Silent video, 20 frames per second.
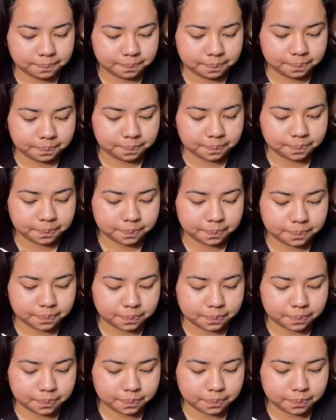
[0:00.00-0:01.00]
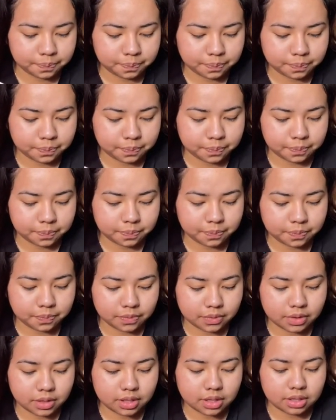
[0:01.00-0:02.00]
I dab the product
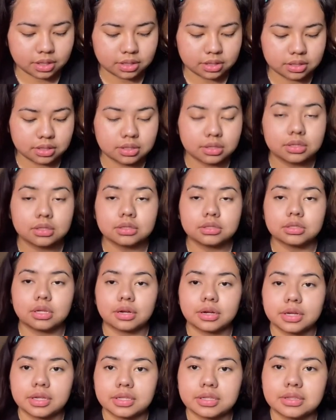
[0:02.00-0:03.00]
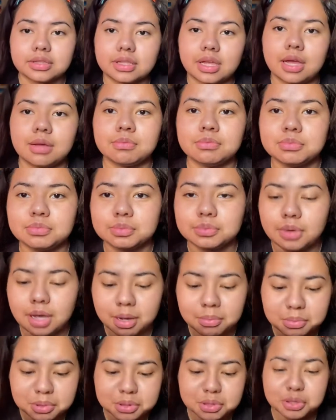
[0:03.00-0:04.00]
on my palm
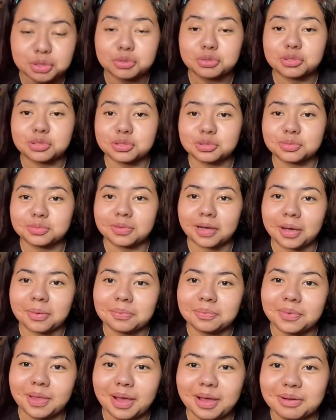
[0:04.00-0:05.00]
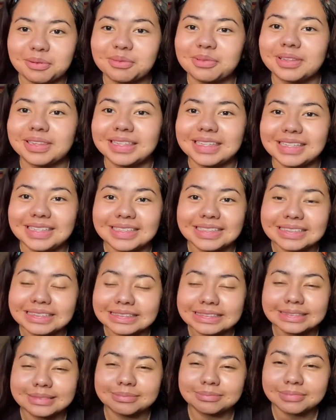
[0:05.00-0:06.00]
and I continue on to
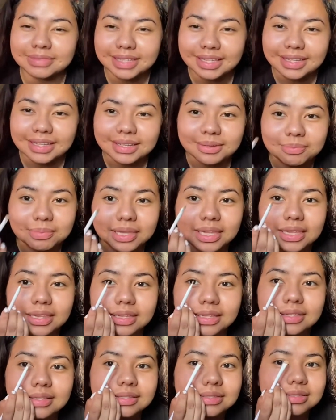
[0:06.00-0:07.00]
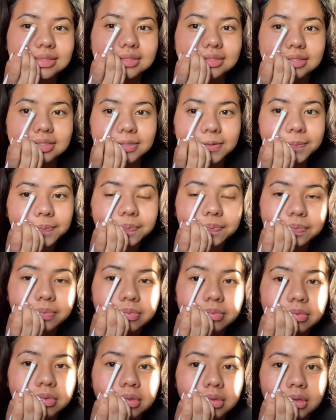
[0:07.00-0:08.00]
start from the very start
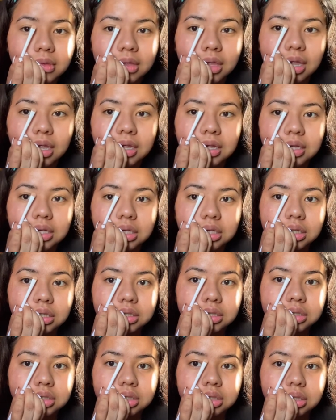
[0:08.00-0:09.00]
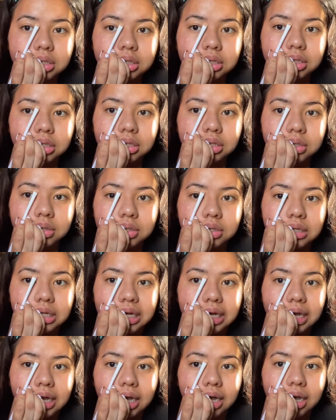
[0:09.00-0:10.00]
where my eyebrow
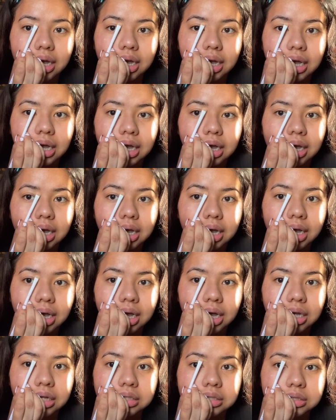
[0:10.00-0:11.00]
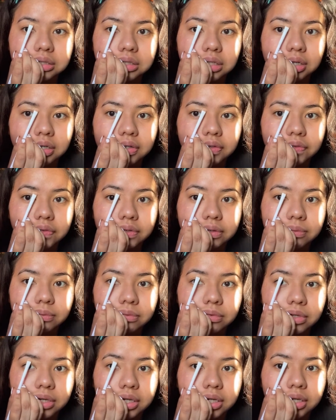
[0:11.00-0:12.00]
starts and then
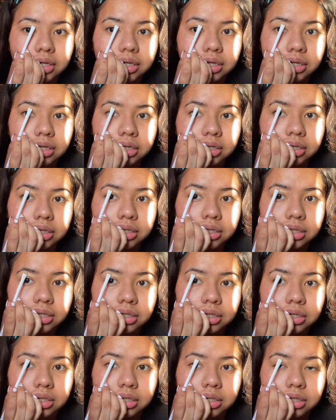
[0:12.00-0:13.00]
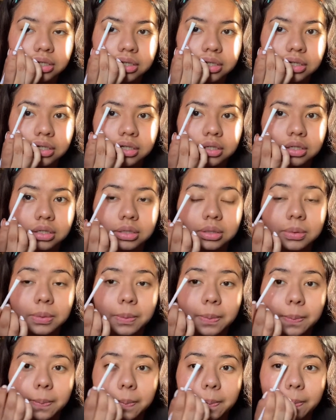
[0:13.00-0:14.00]
continue on to proceed with the
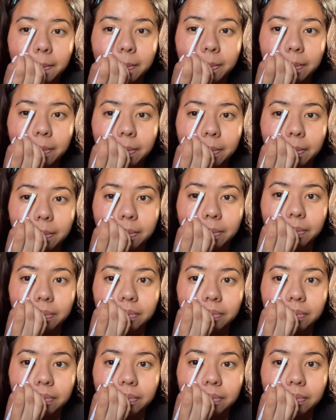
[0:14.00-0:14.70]
natural shape.